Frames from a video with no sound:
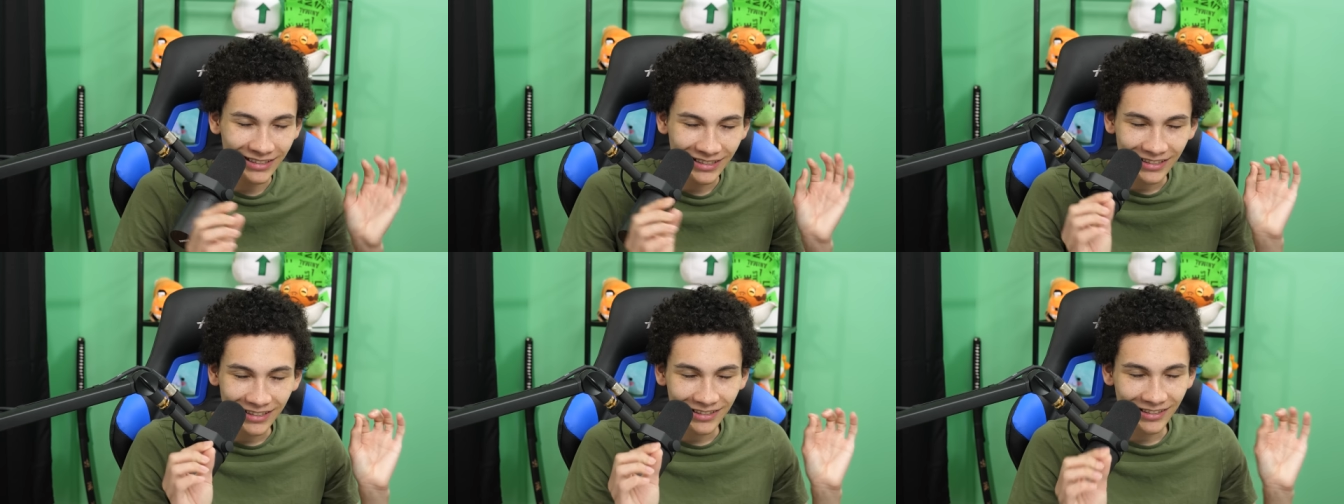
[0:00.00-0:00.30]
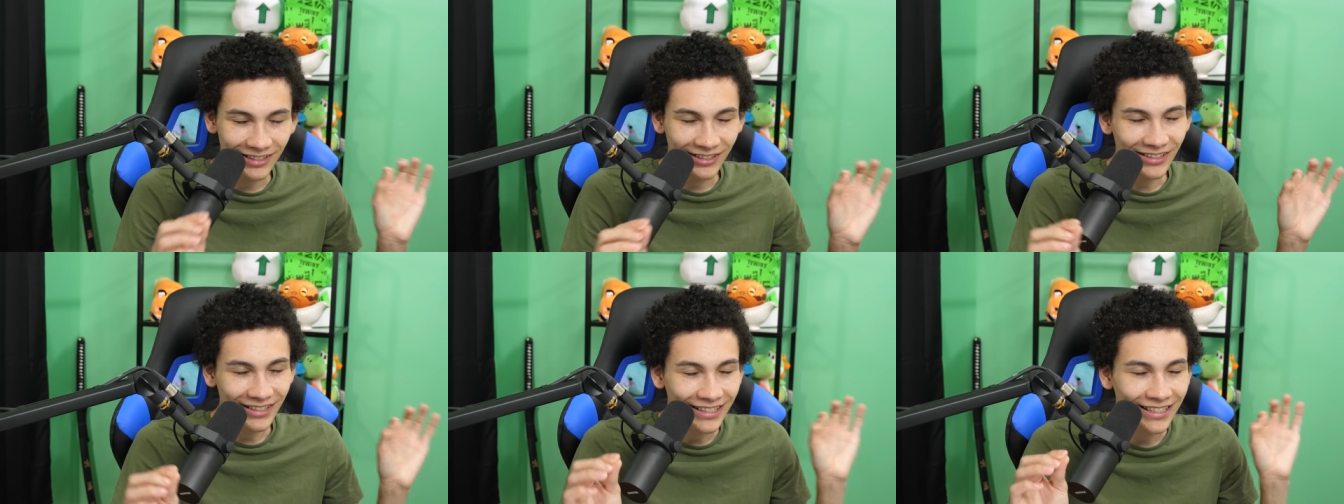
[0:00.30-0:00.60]

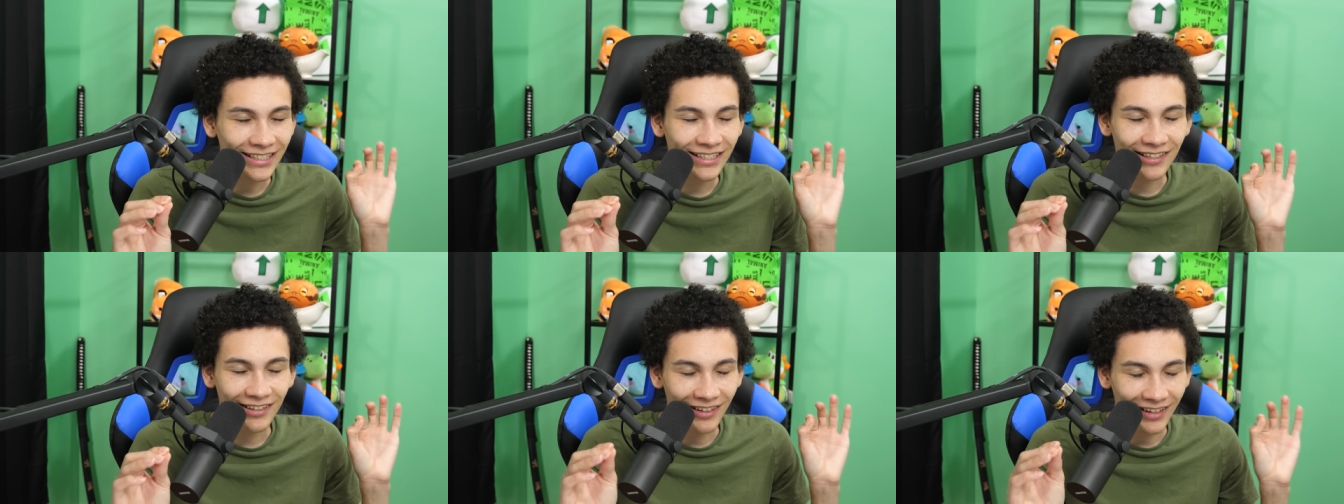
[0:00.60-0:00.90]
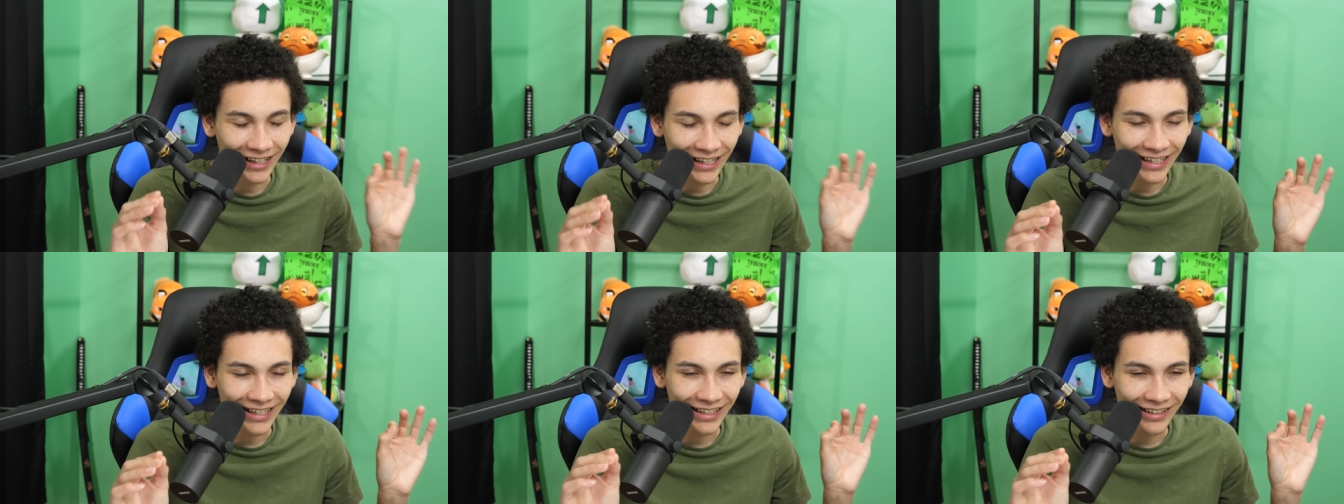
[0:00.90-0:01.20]
just
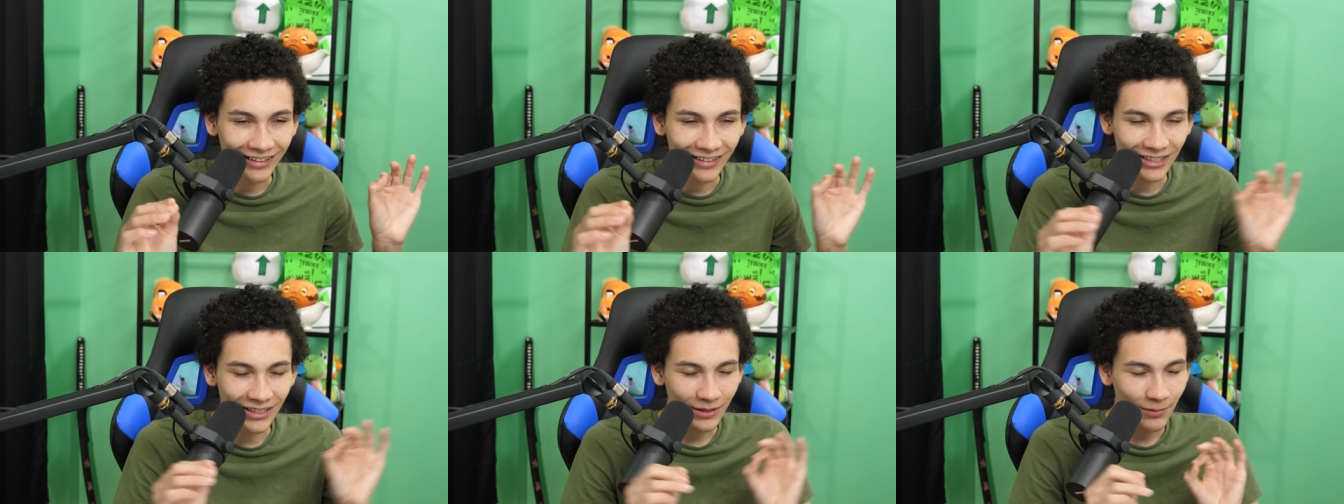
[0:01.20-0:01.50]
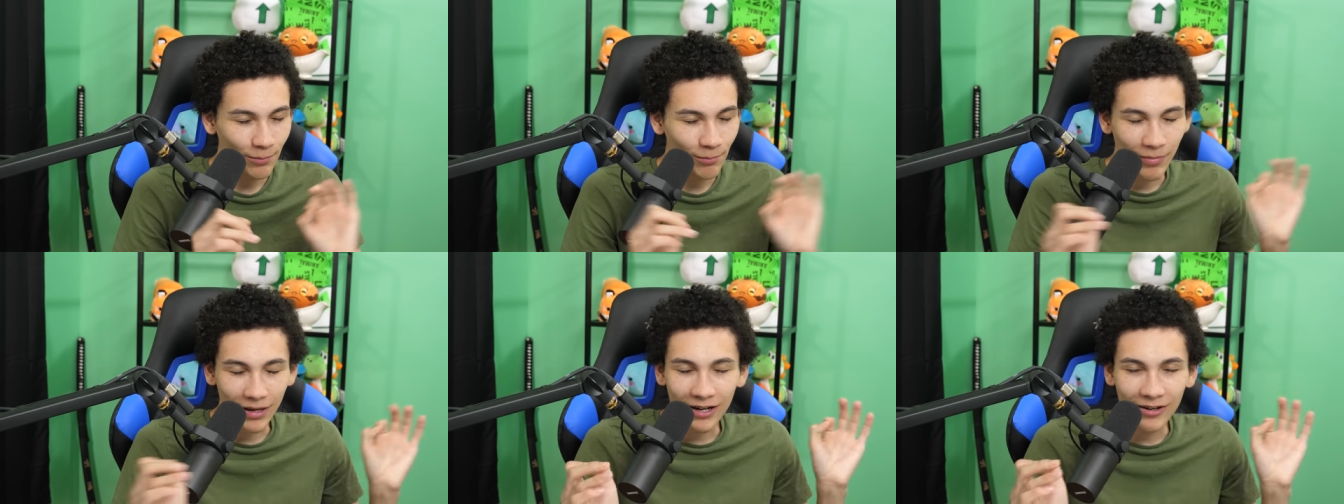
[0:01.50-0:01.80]

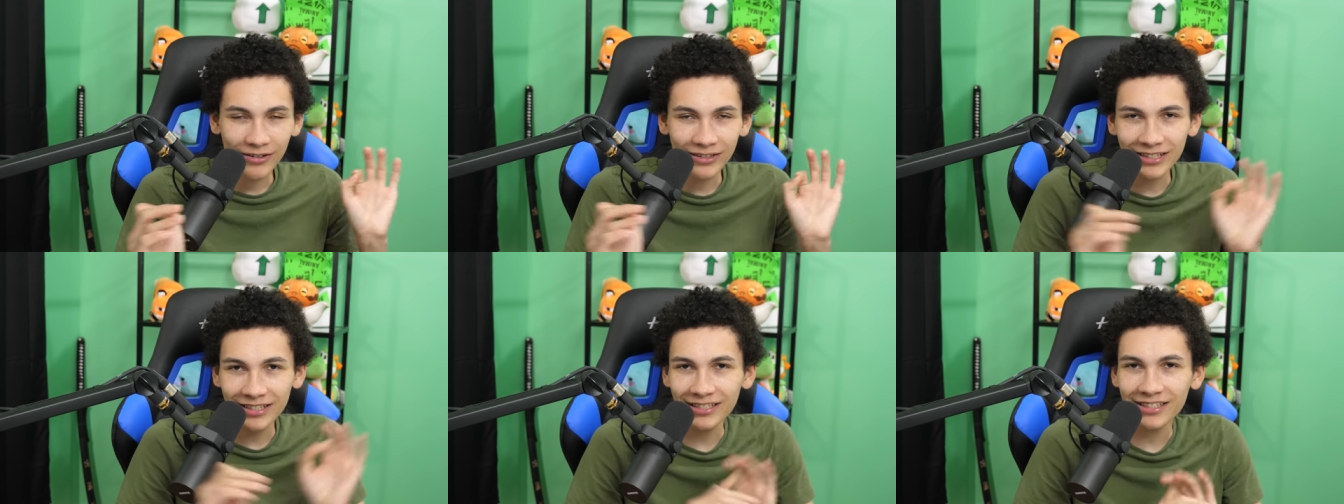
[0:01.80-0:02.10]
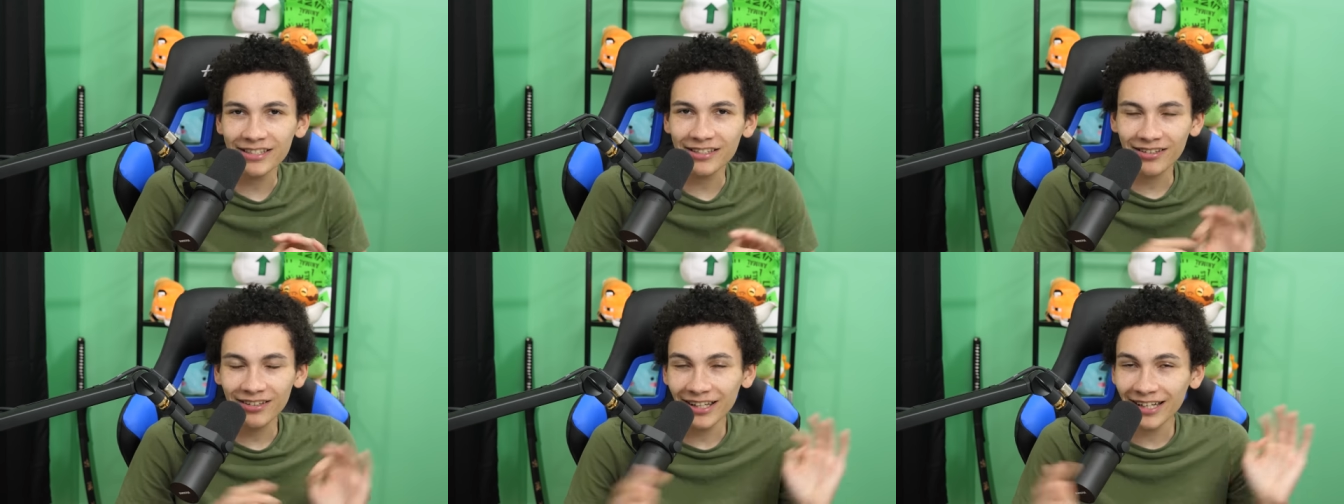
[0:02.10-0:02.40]

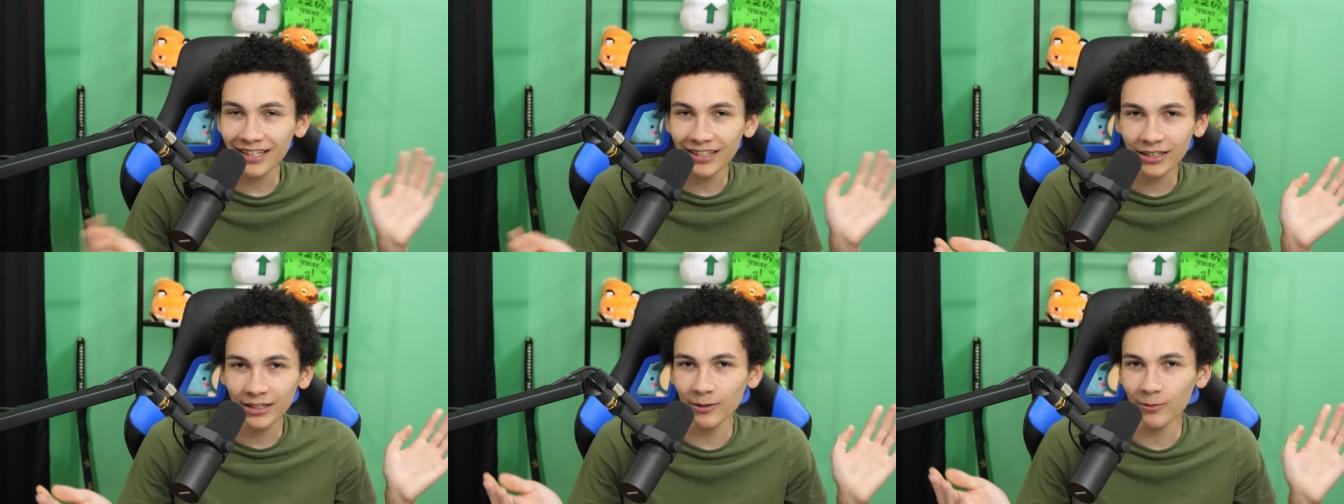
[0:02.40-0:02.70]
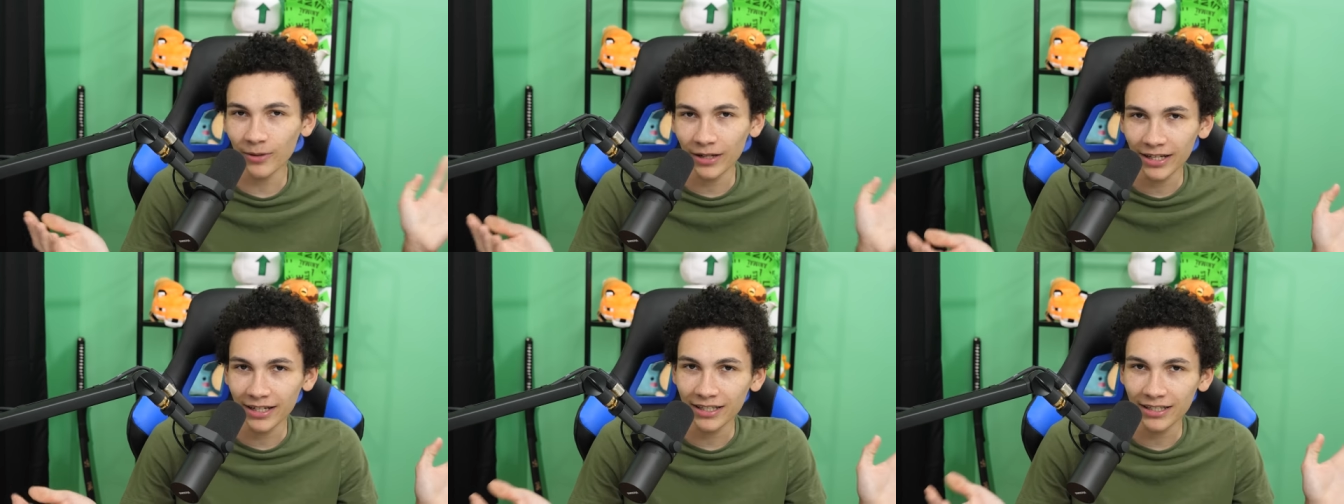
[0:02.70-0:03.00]
slightly
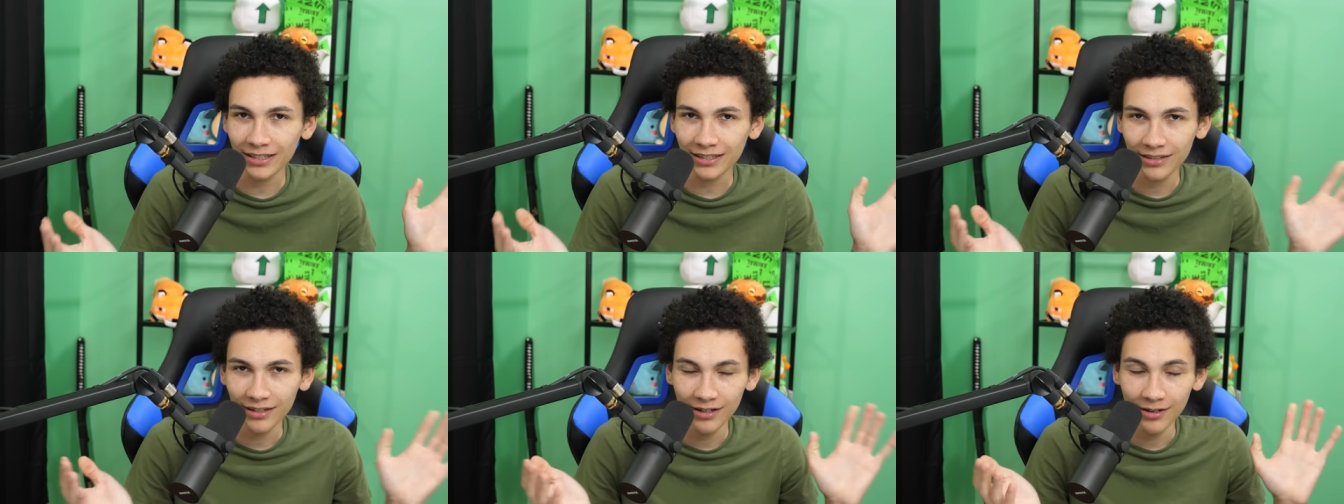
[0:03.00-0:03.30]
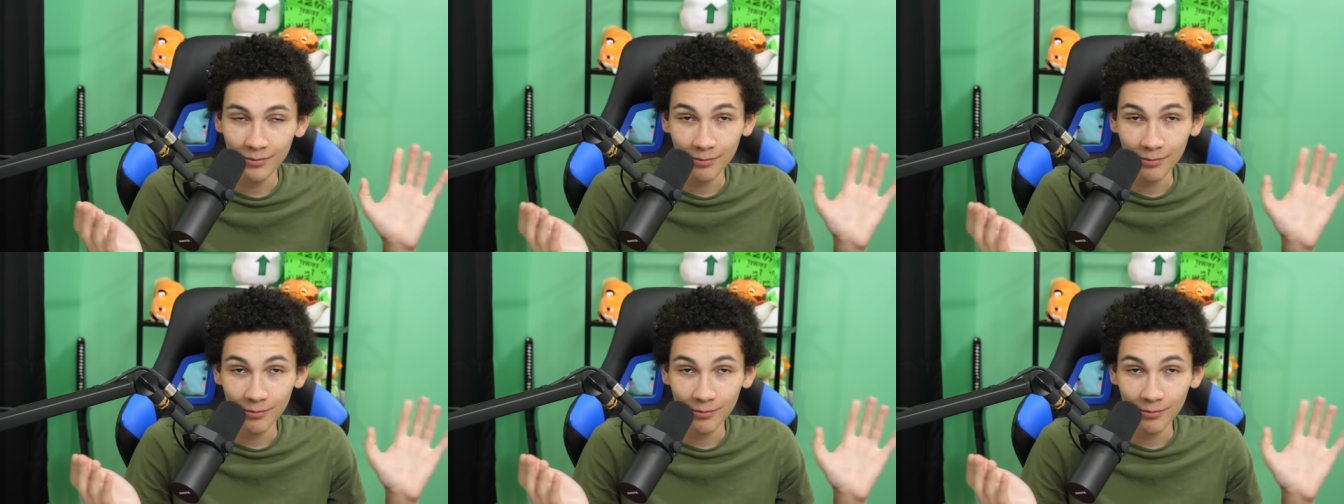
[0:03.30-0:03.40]
raise